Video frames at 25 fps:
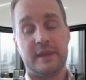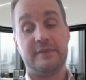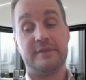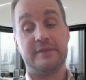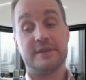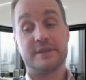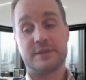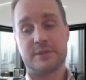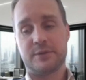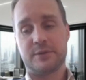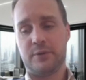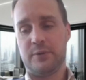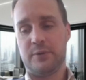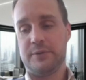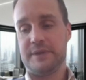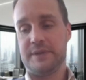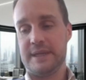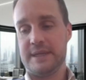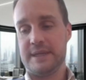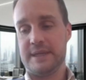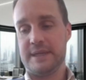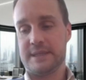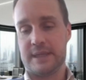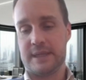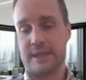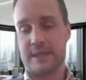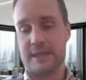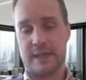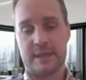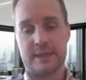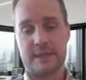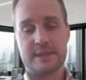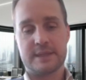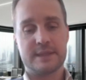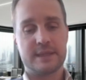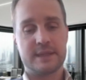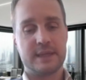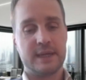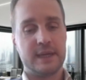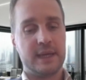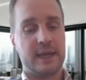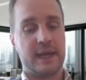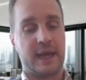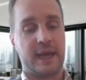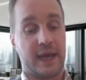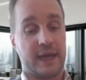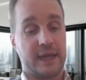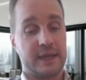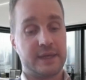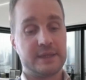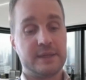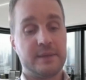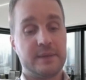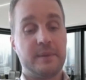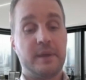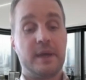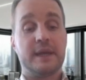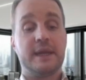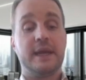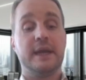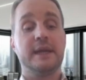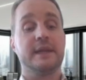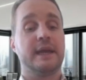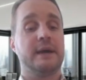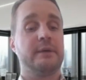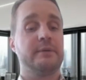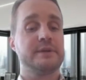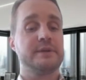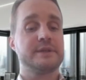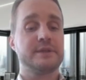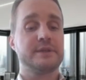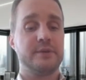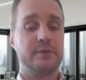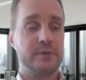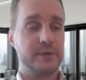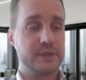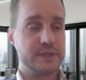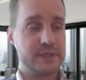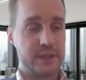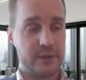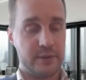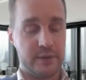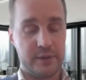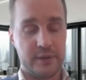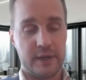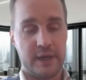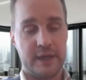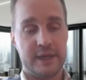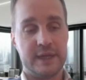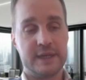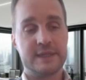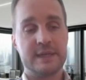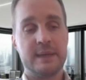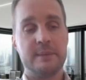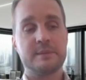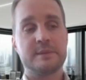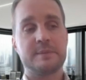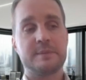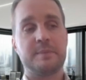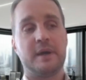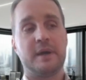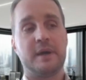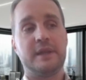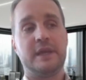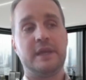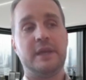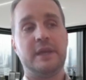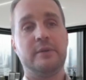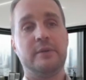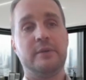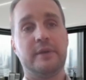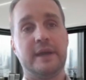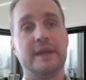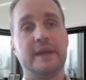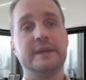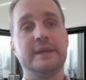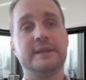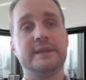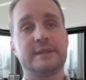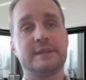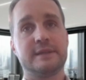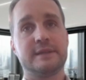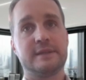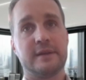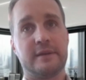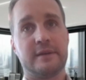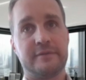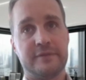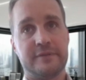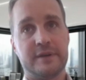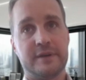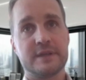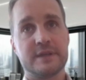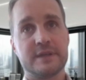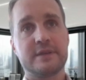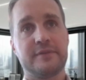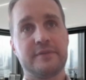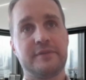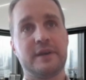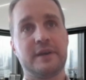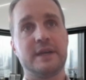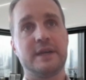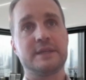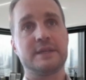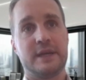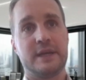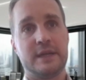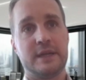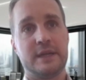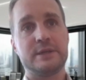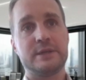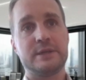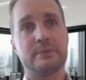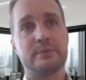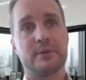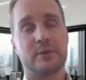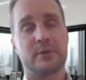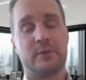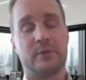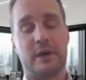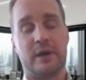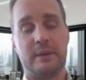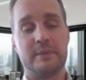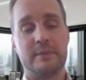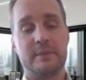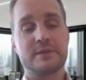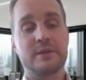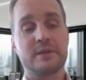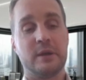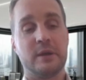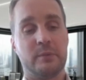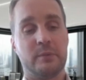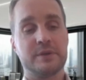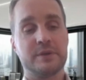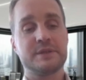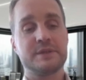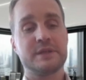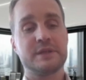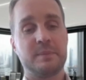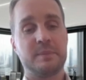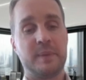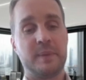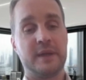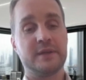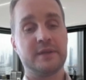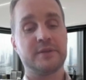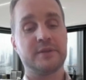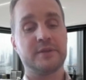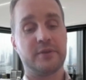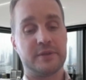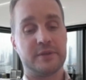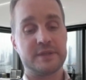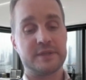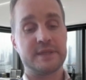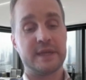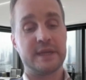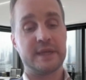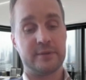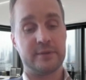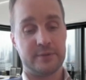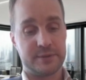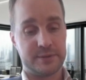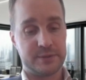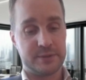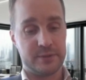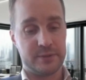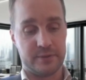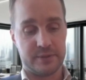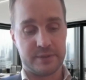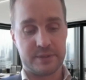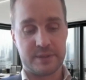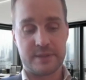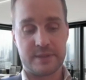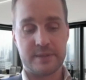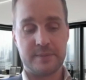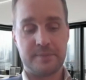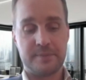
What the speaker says: installed these things. And again, that was also an attempt by the UAE to diversify its energy requirements so it wasn't dependent on a single source.